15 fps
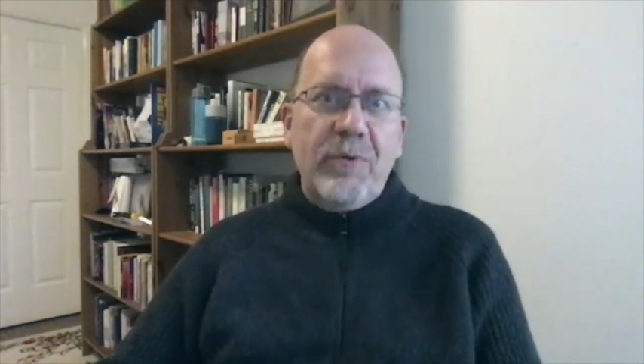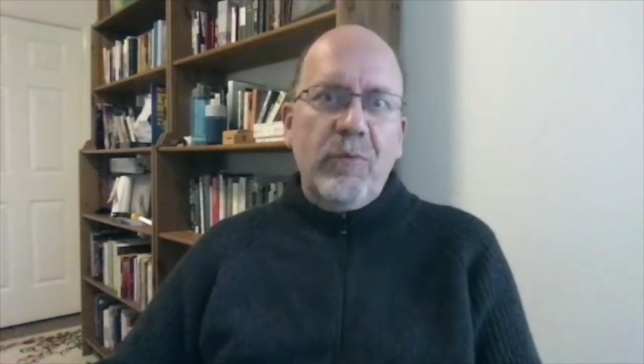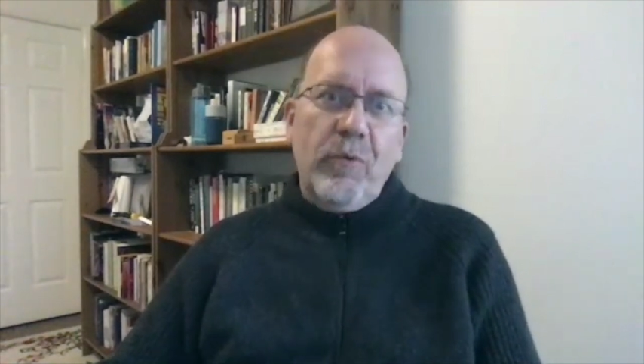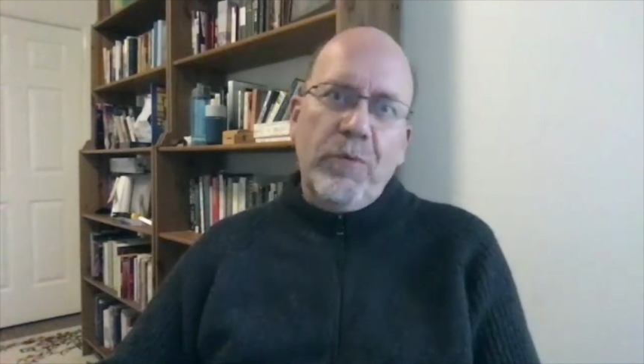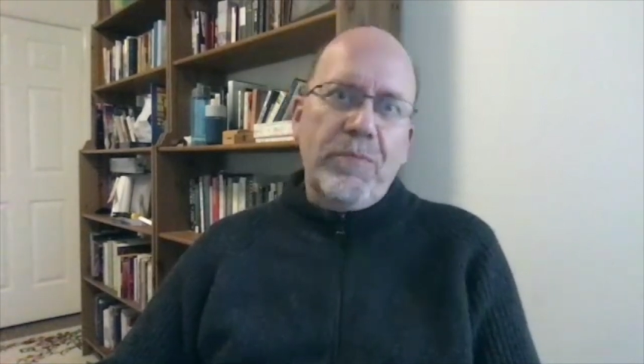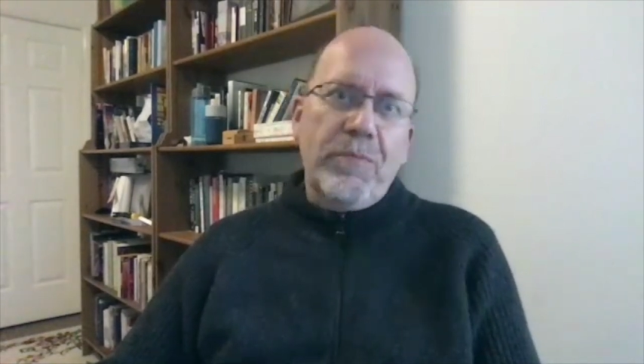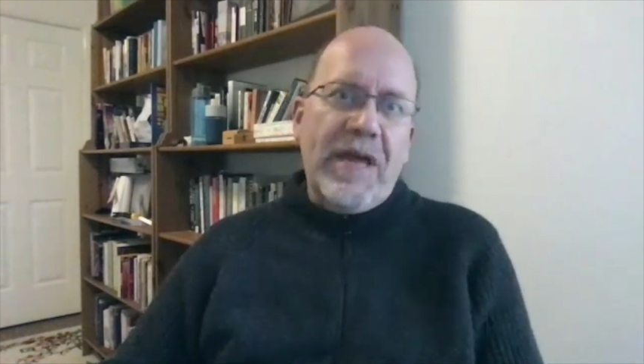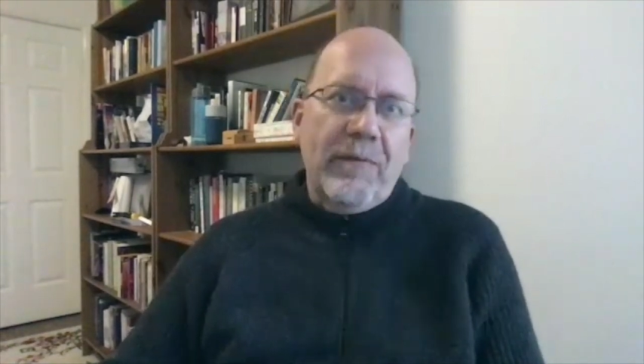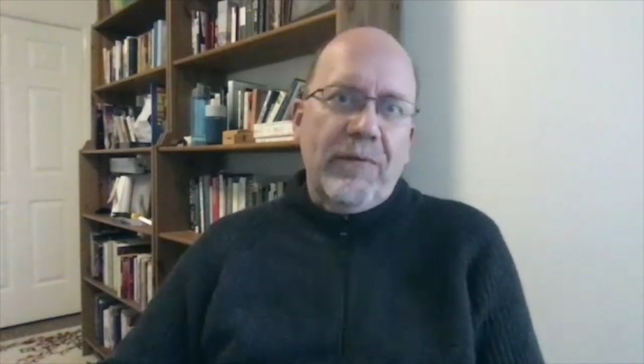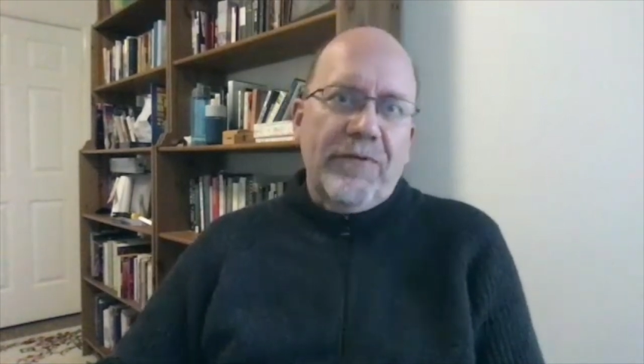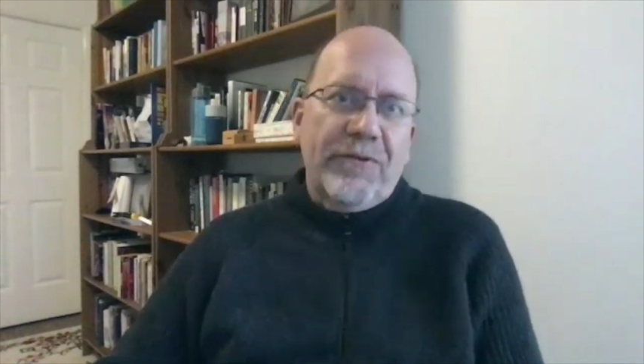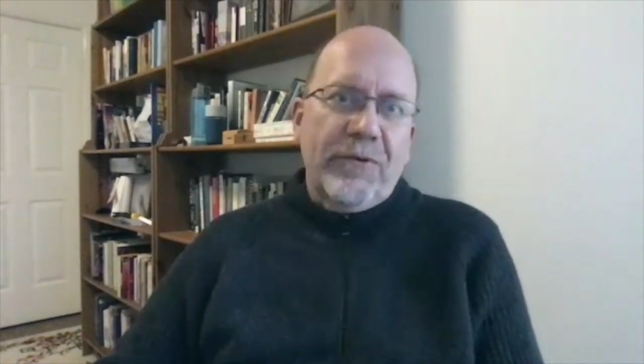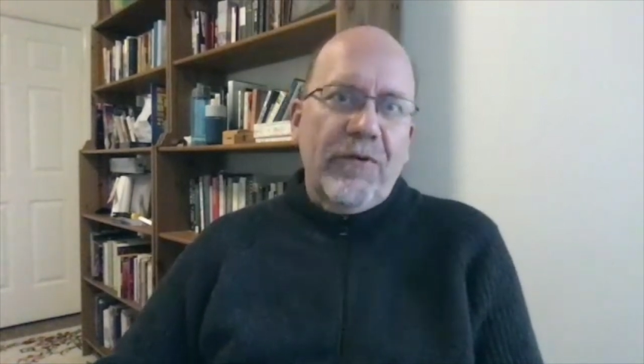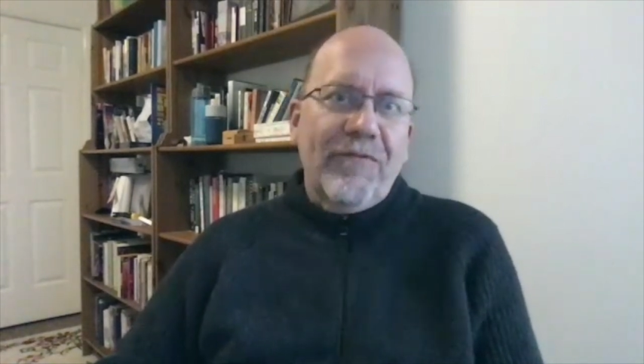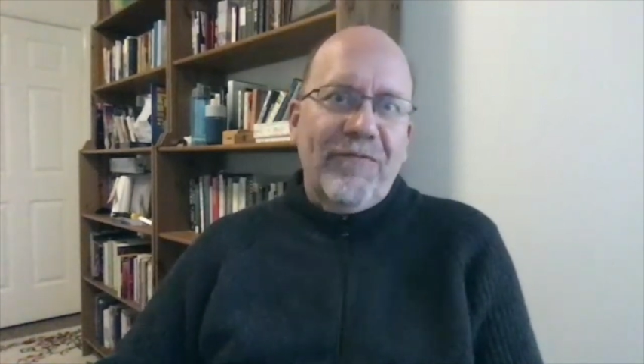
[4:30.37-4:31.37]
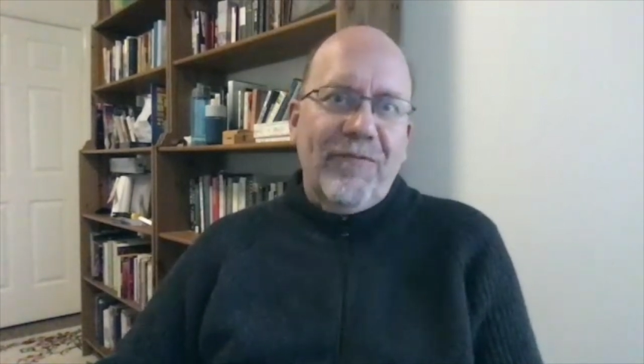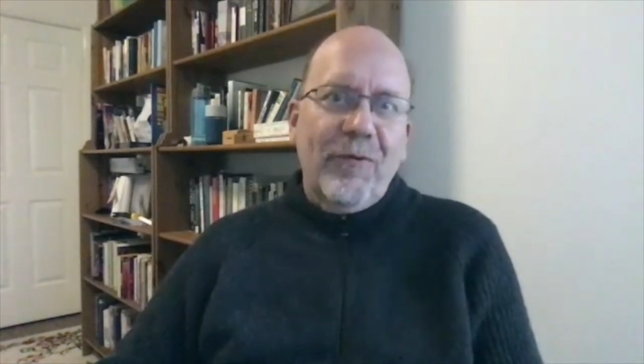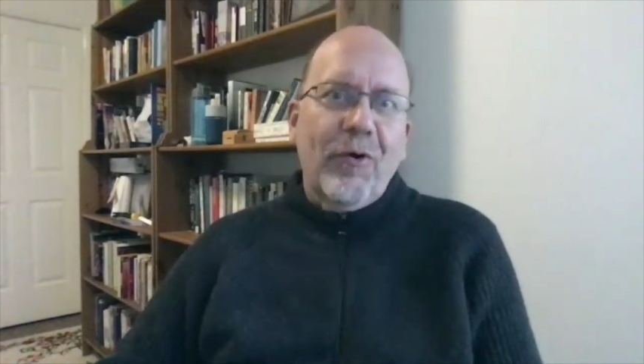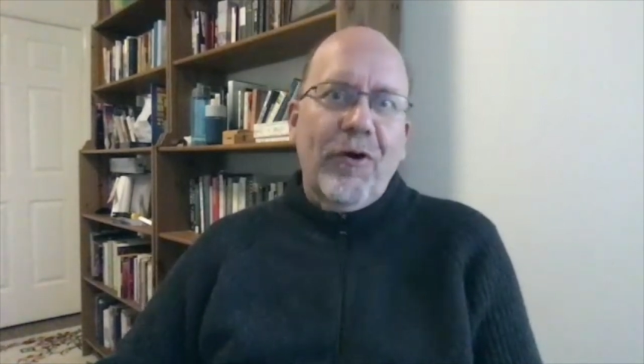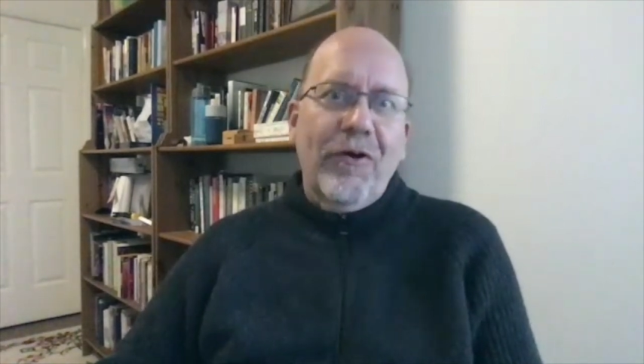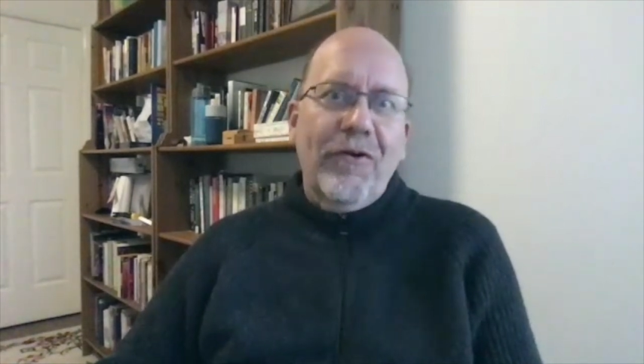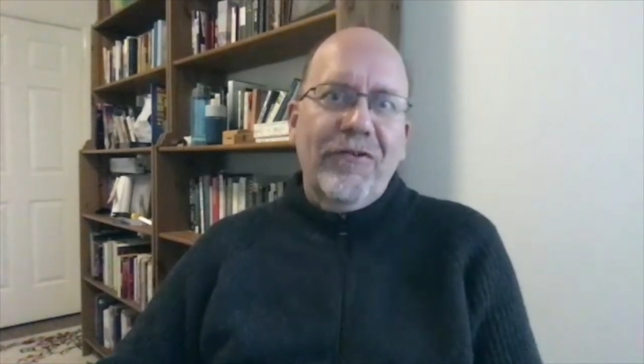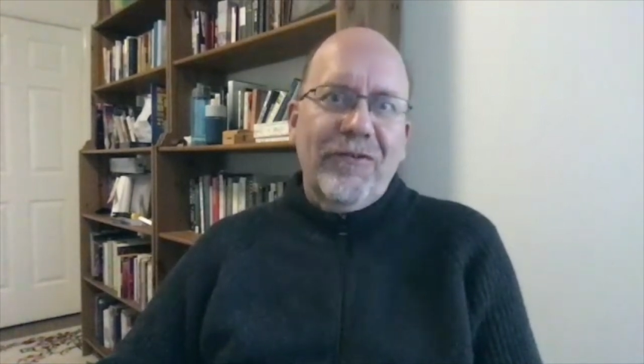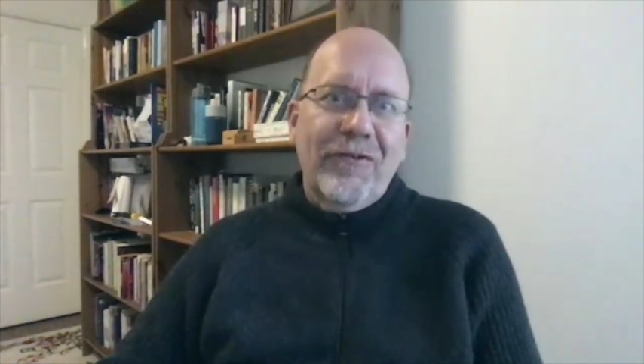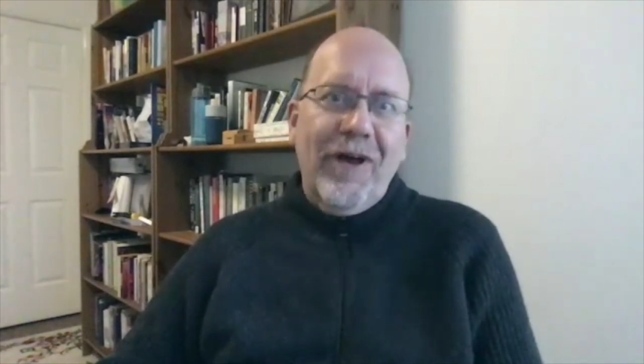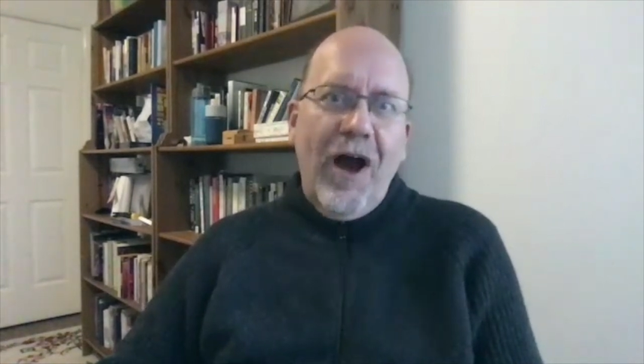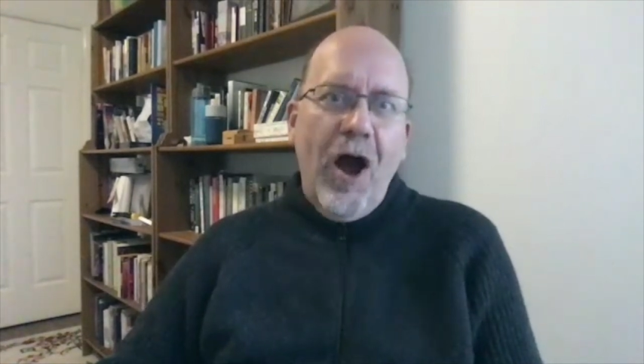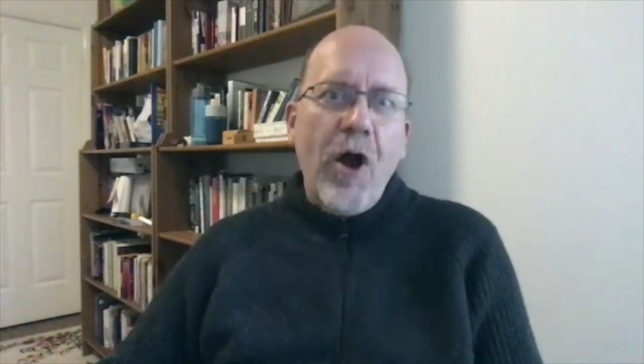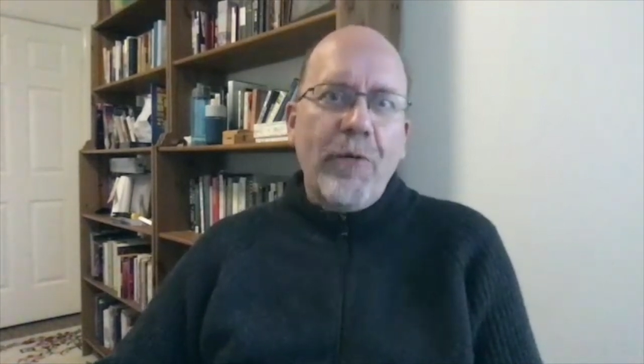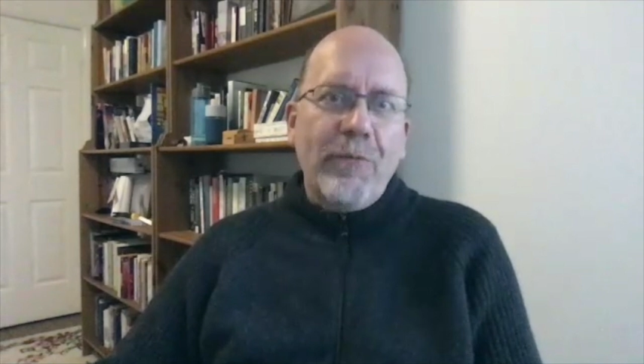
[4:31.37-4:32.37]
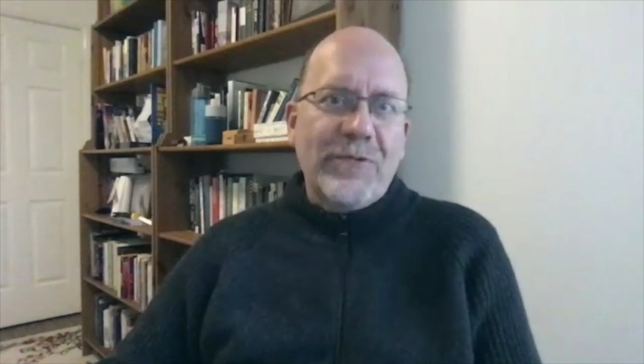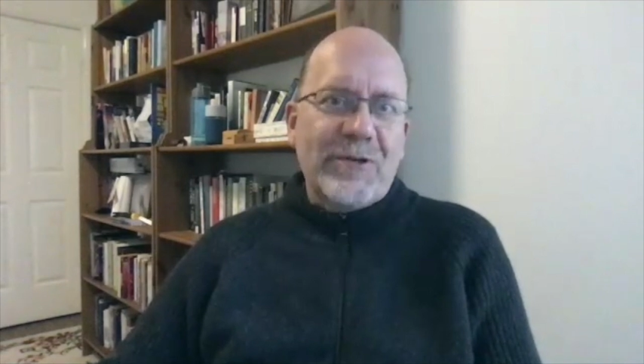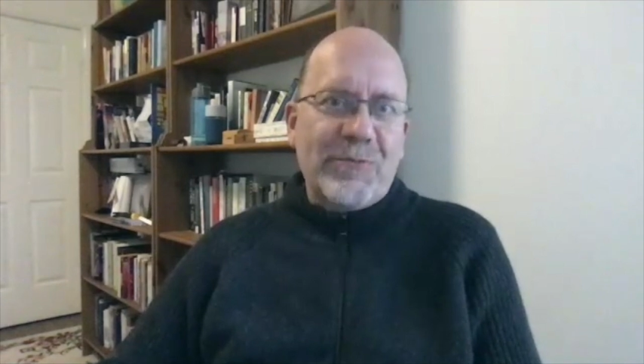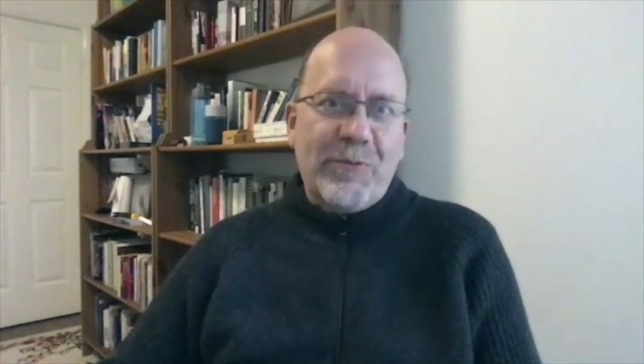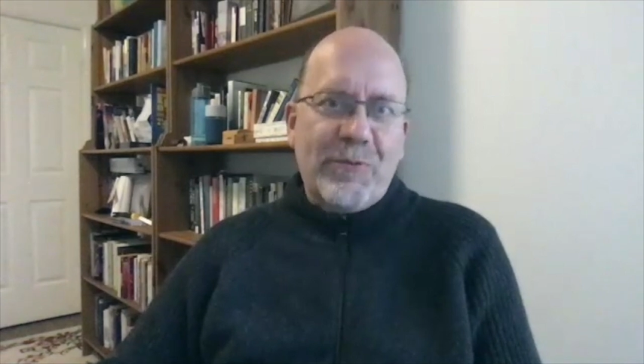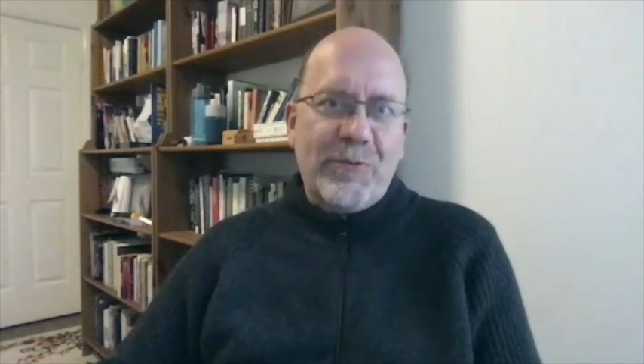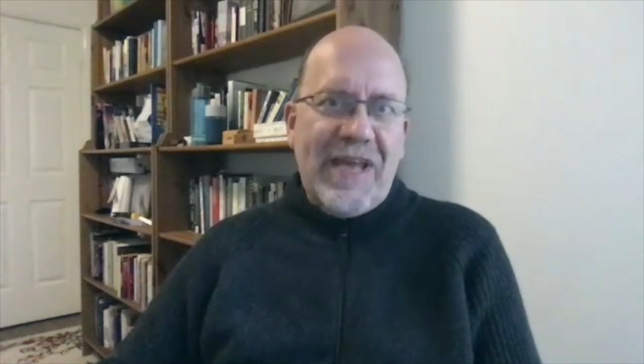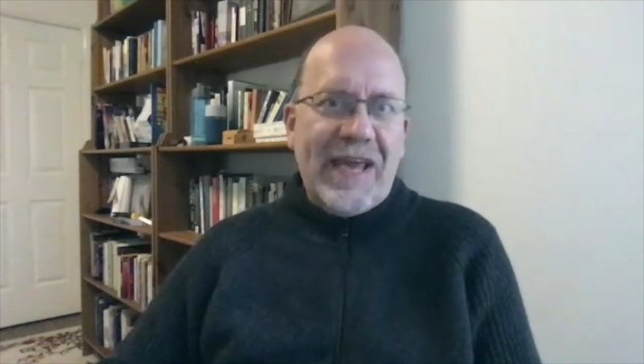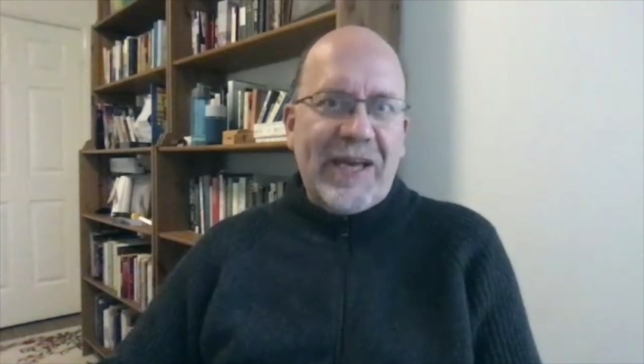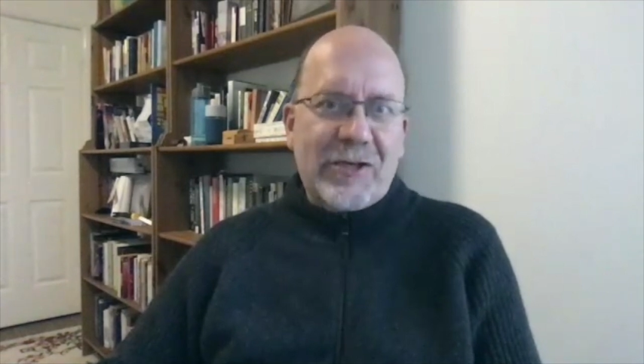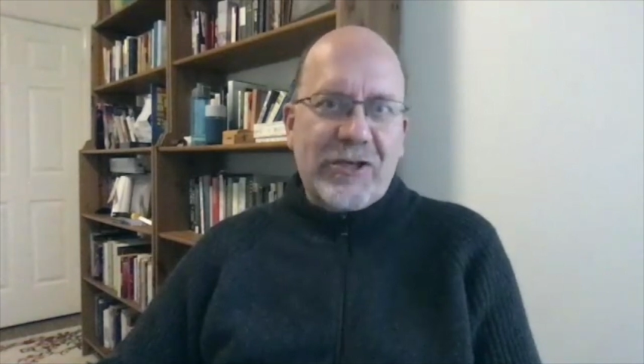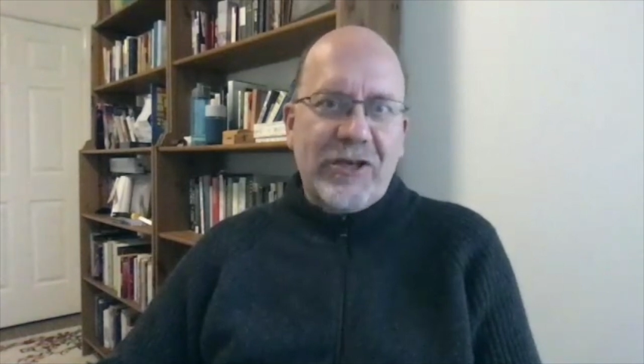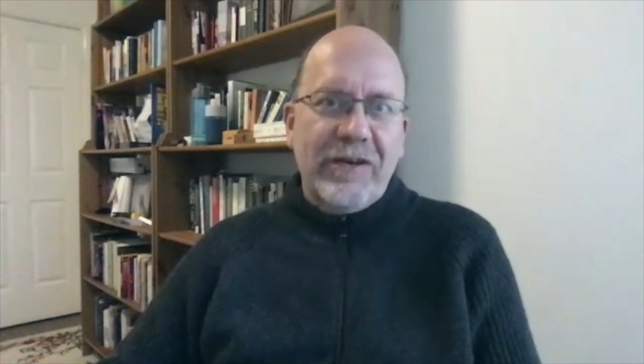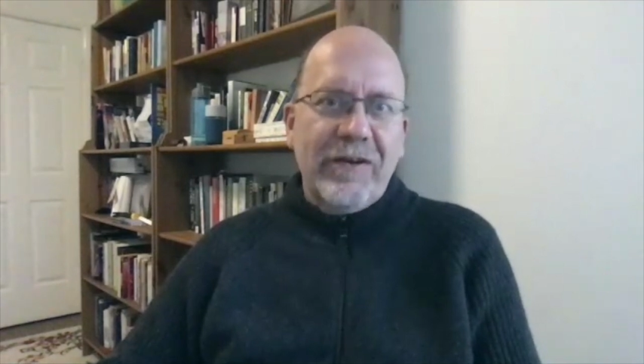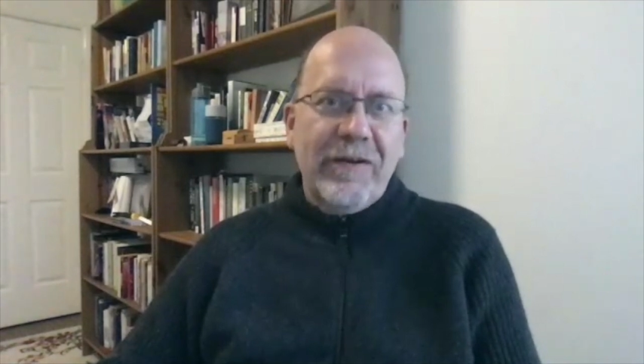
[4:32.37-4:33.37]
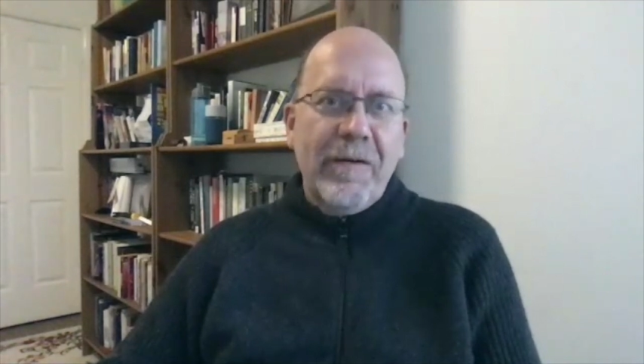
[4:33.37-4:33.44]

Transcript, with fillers: would be able to afford armed protection.